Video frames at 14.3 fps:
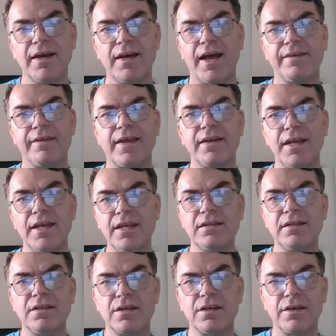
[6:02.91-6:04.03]
And then in
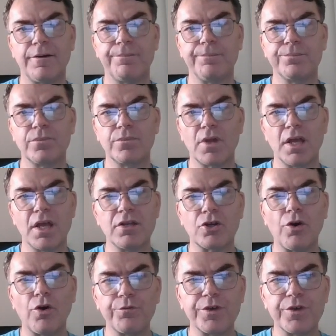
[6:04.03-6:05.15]
the
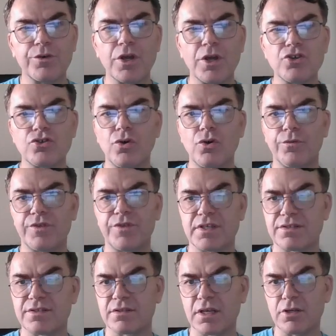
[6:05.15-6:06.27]
configuration of
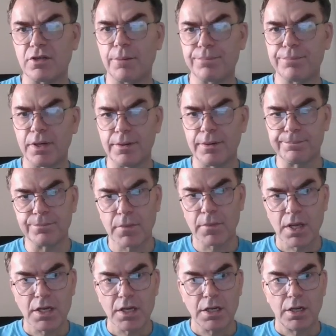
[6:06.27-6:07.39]
this GitHub
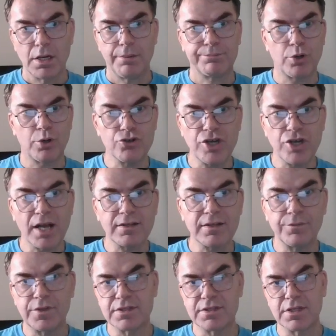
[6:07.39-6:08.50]
project,
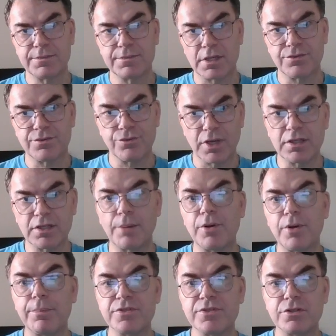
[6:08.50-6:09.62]
on this GitHub
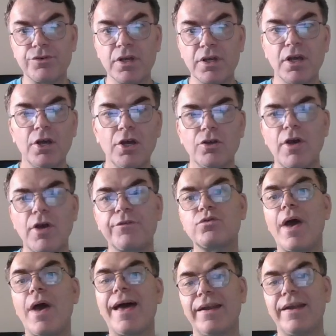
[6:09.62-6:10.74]
repository, you have to
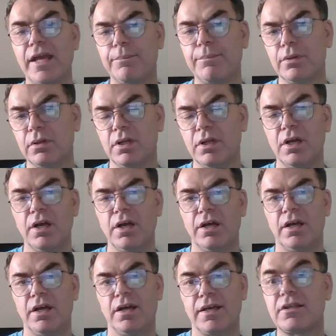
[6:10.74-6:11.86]
enable
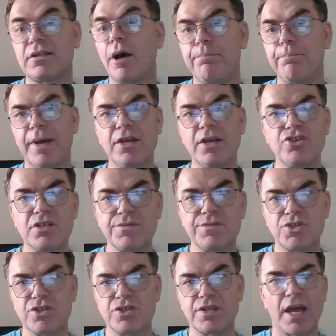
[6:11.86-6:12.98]
GitHub pages,
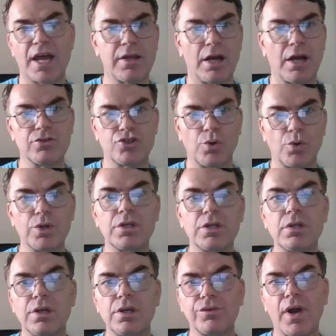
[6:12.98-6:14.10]
which is, I can't show it
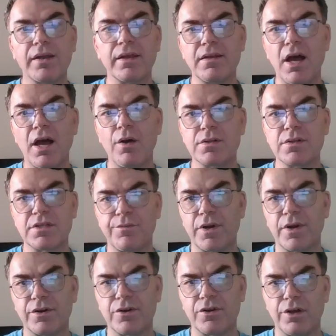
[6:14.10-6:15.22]
here right now. It's somewhere
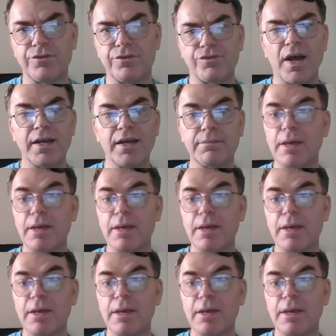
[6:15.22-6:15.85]
on the right.